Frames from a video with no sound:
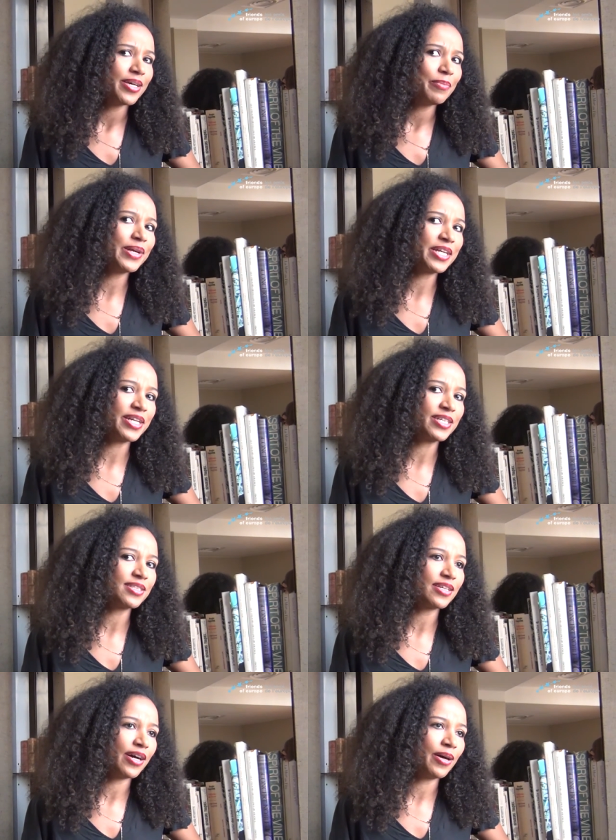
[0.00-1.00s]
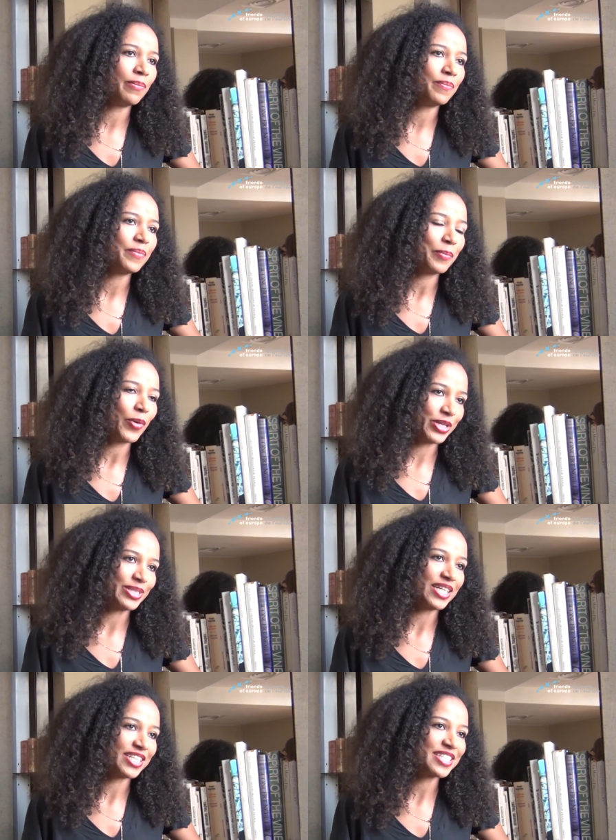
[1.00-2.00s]
but it is um, important
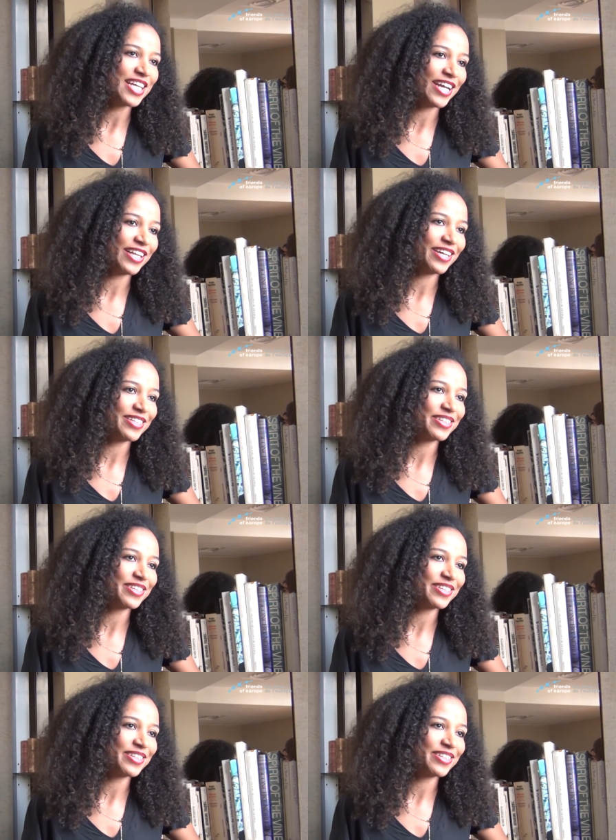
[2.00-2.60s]
to understand that